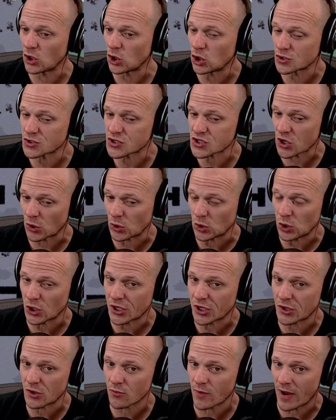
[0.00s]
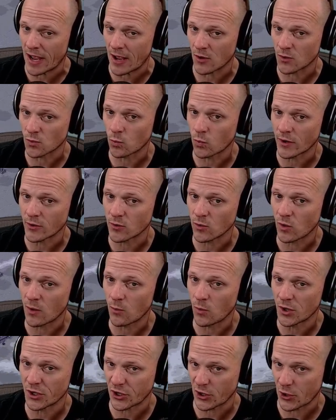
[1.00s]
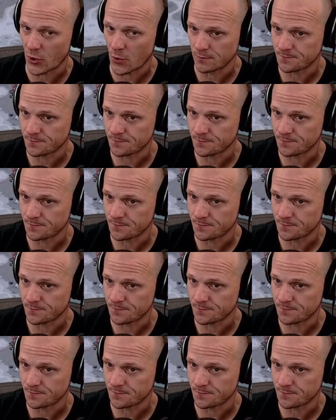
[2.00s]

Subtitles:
to start looking around. Where do I want to go?